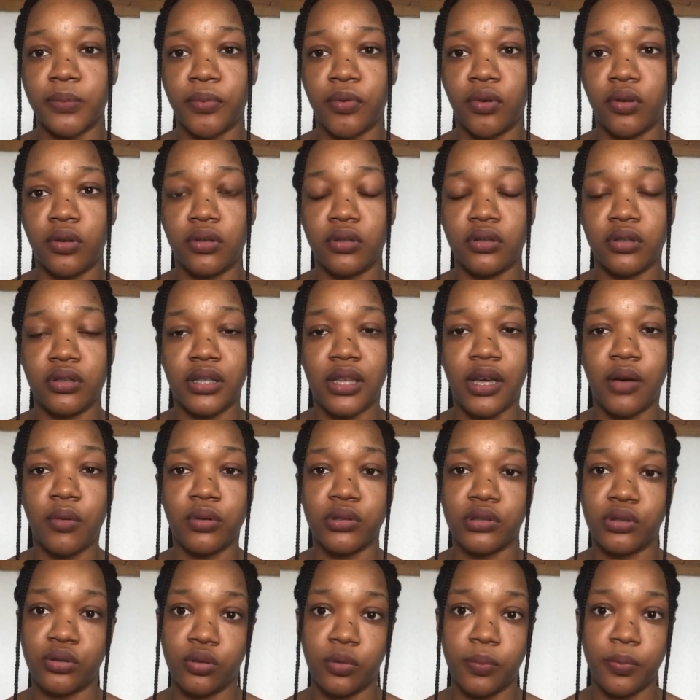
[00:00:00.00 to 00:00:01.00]
but that
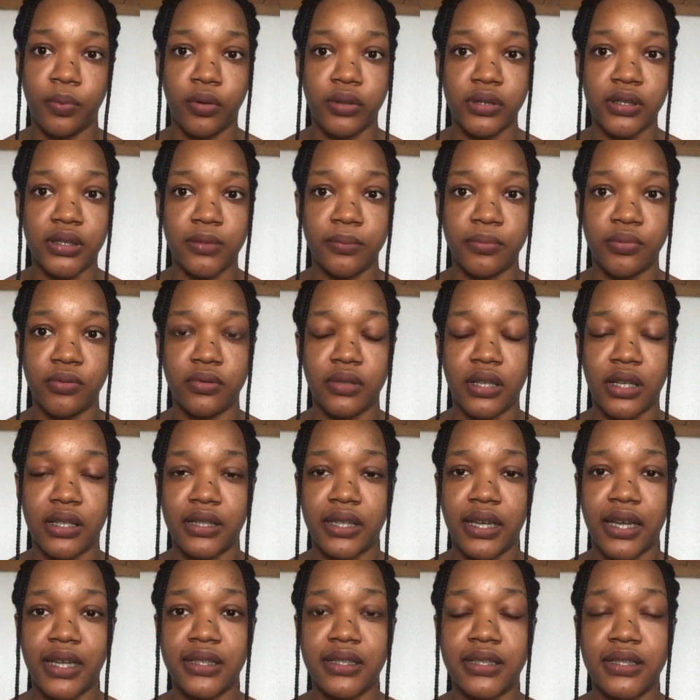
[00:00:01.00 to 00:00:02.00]
was not possible, and
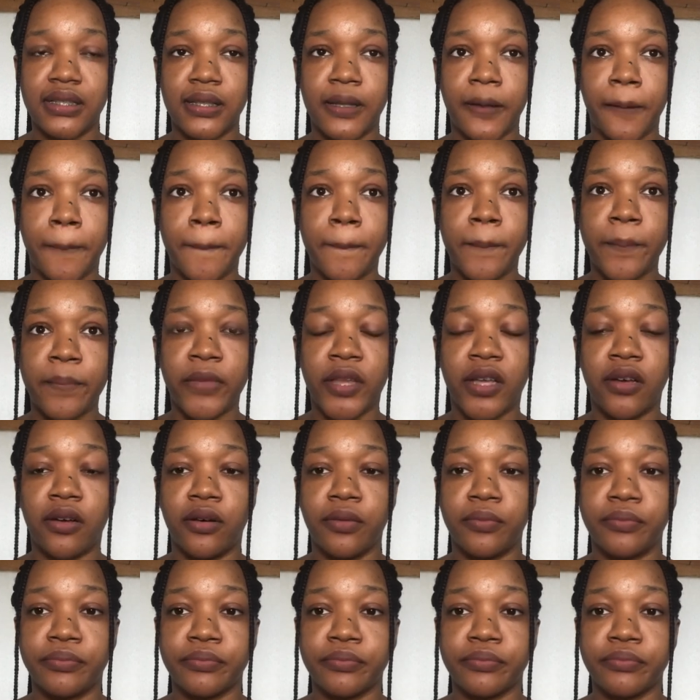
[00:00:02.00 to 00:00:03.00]
that, um,